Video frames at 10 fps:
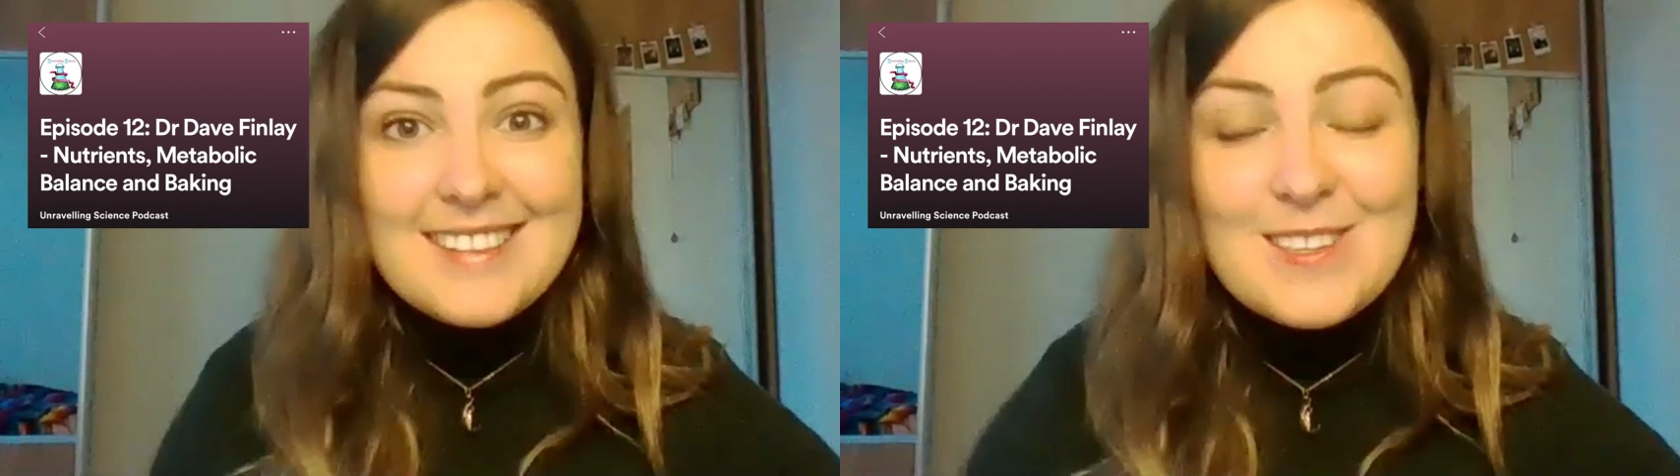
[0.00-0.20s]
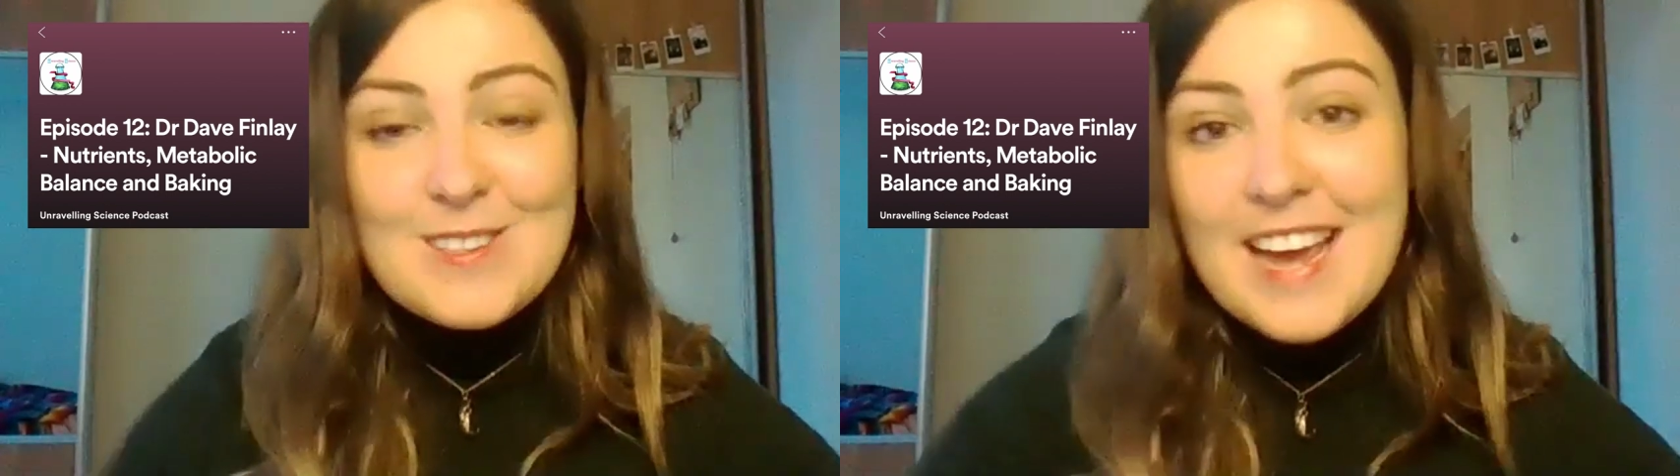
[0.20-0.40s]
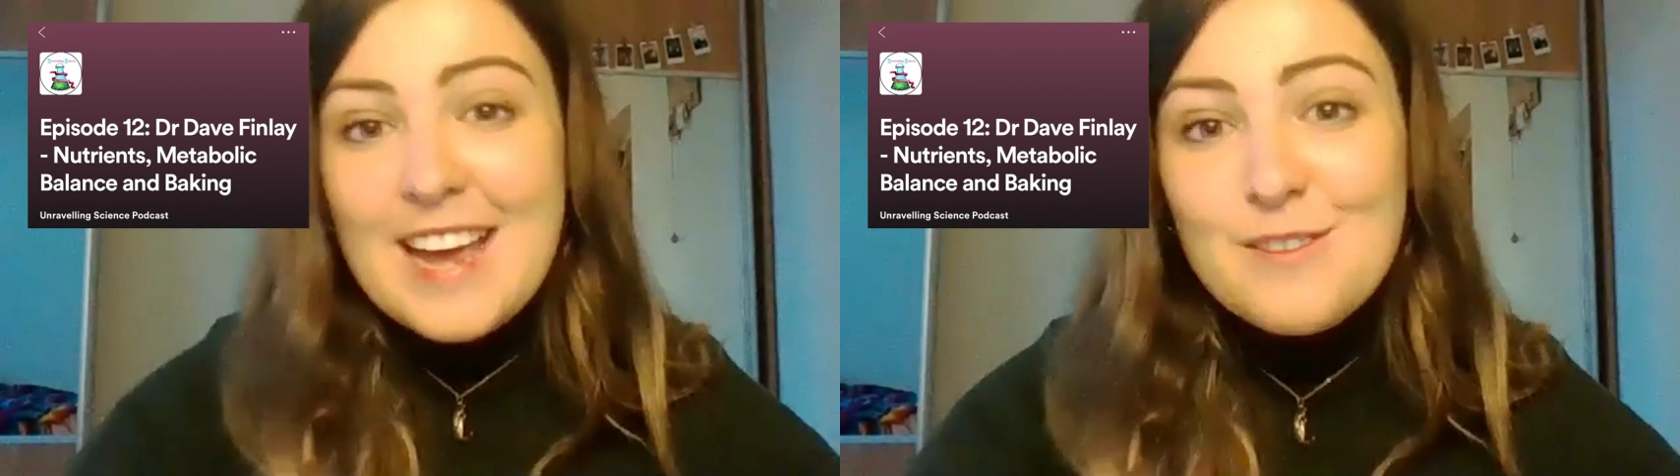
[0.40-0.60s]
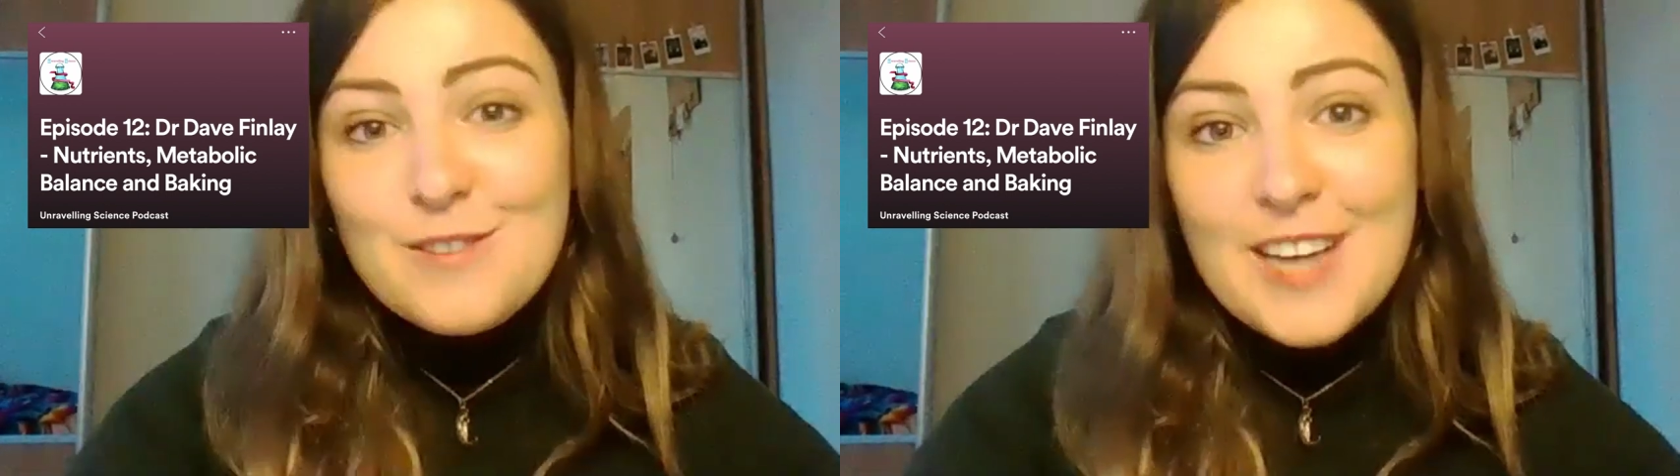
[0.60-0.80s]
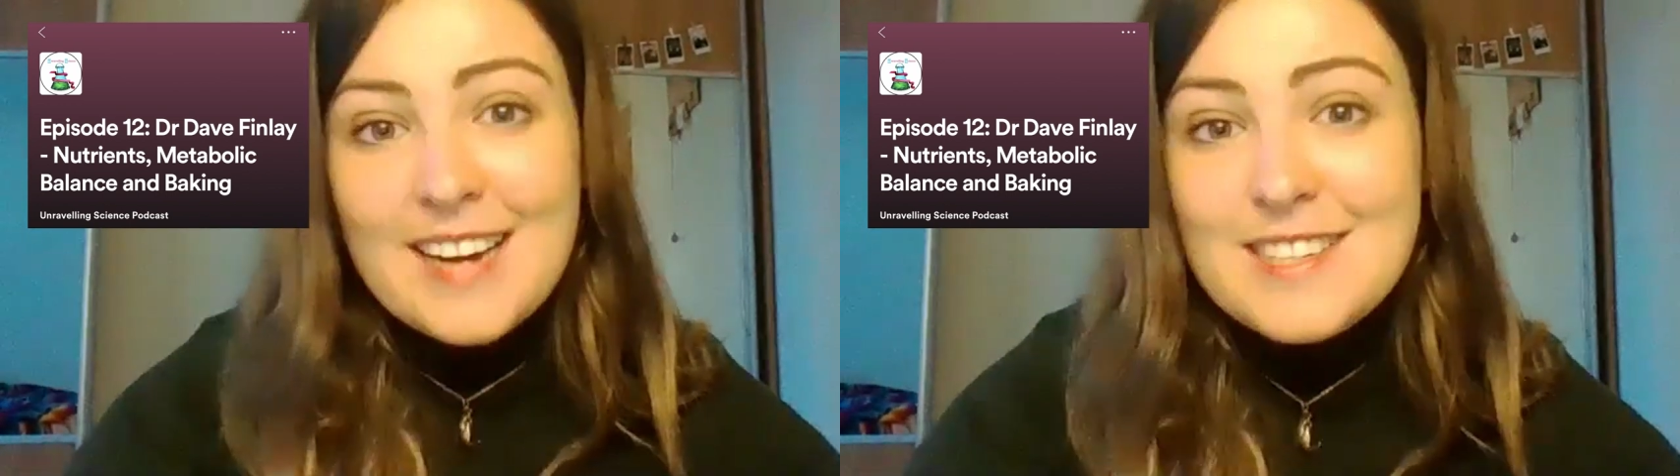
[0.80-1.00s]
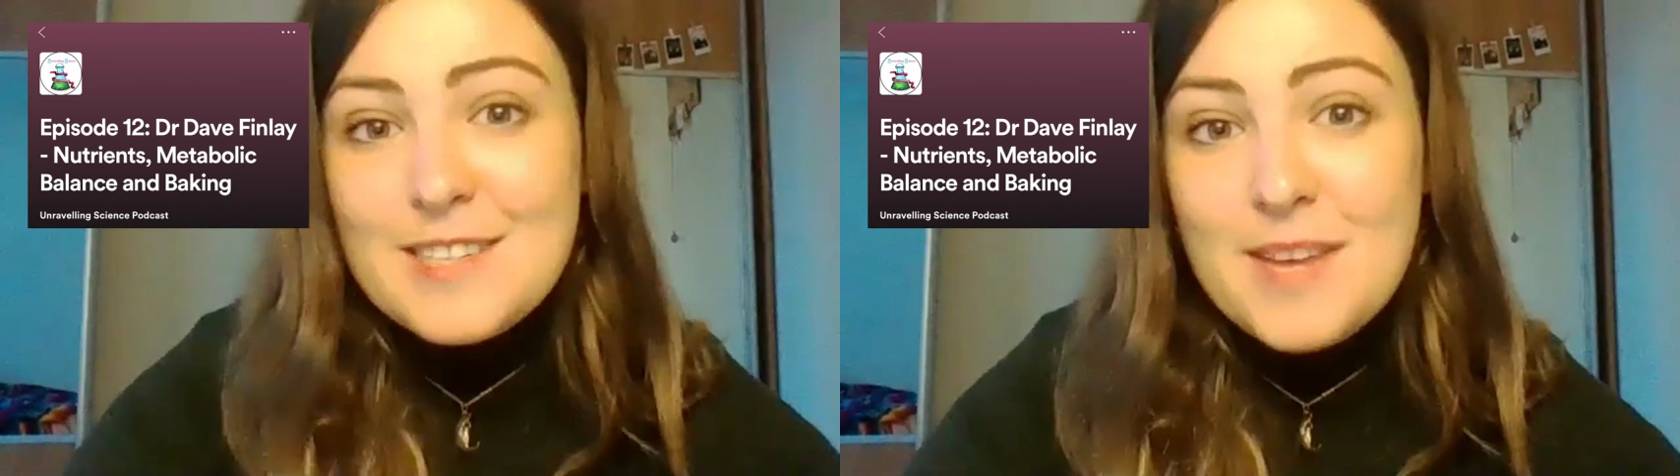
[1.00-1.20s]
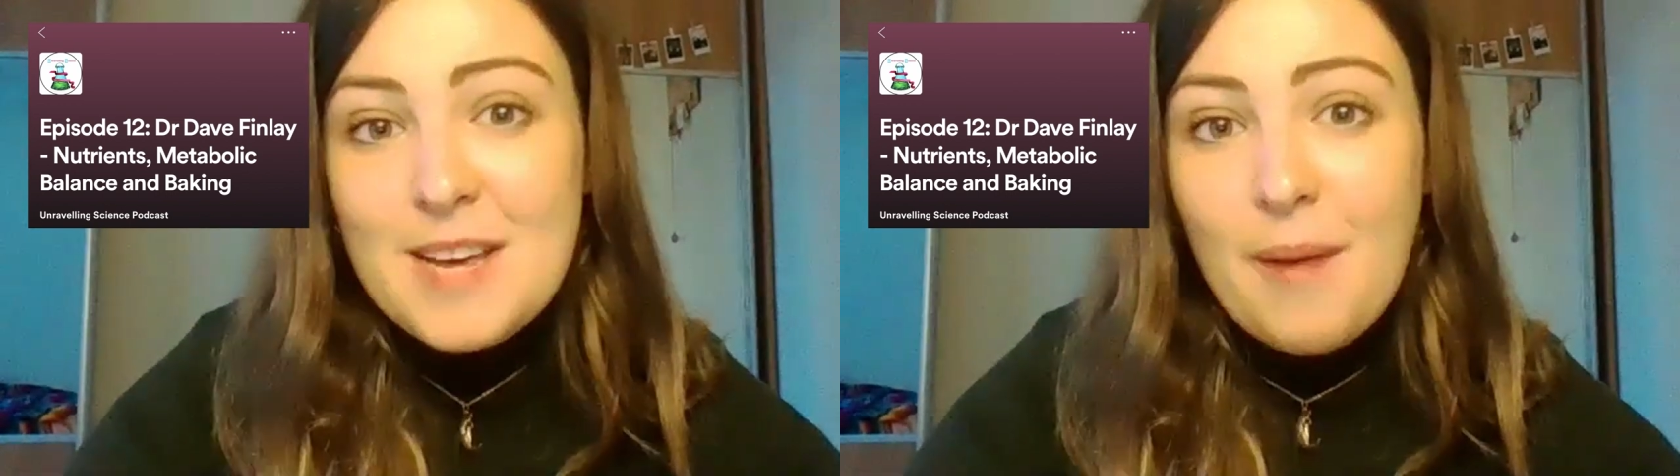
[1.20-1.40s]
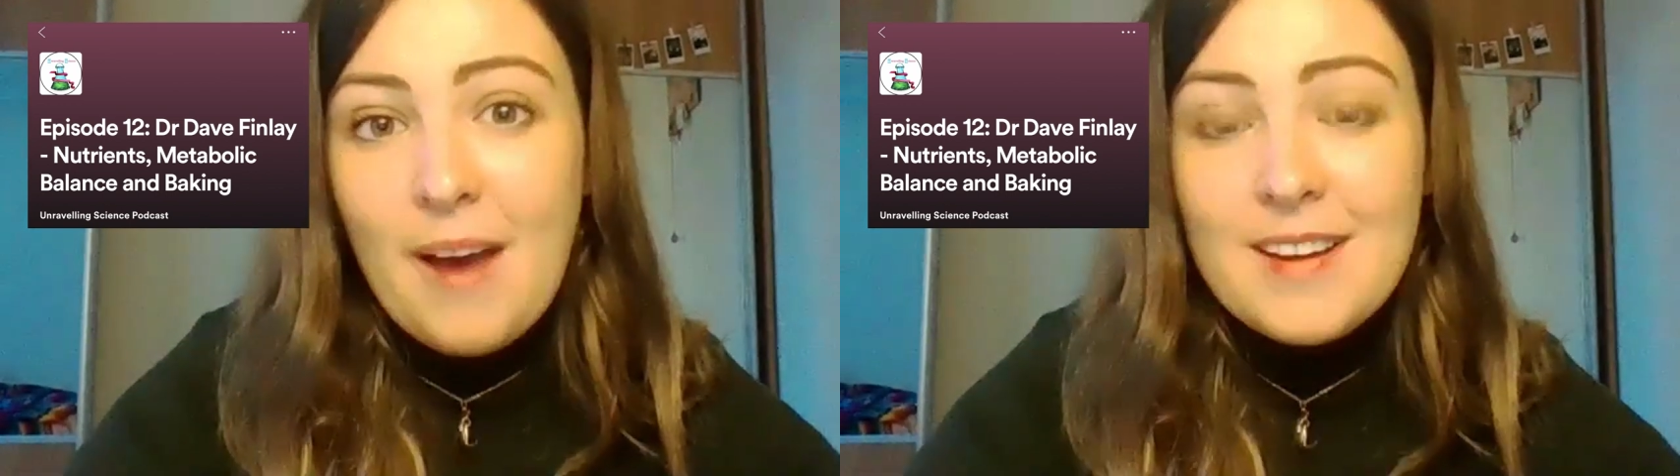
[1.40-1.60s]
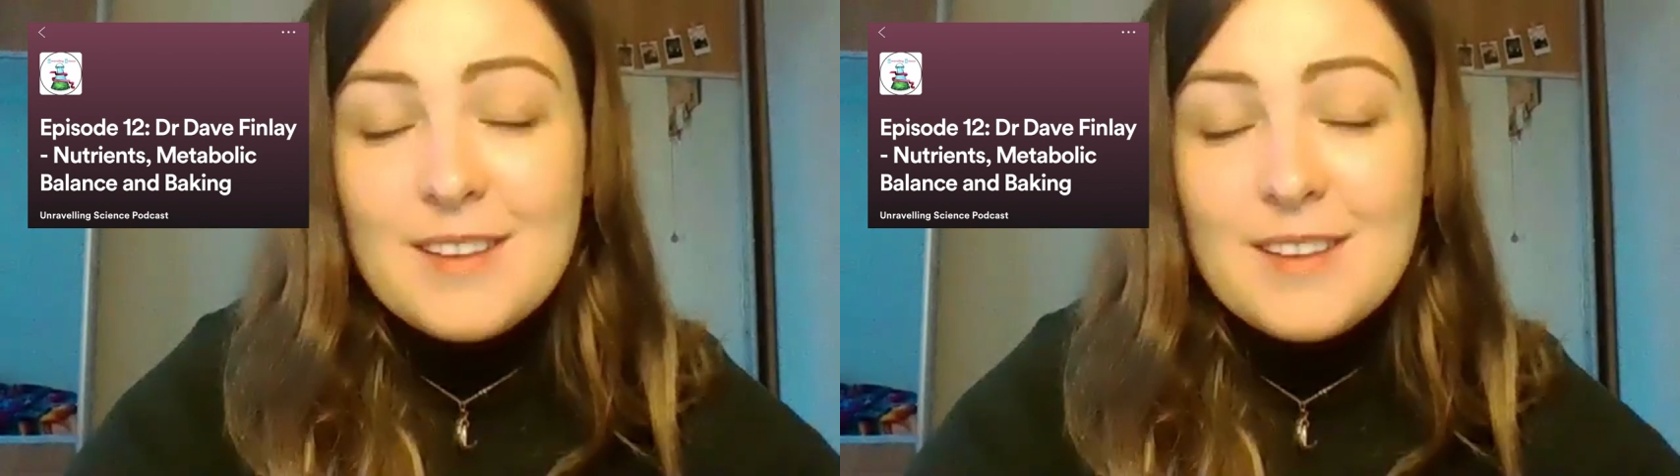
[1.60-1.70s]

So Dave chatted to me about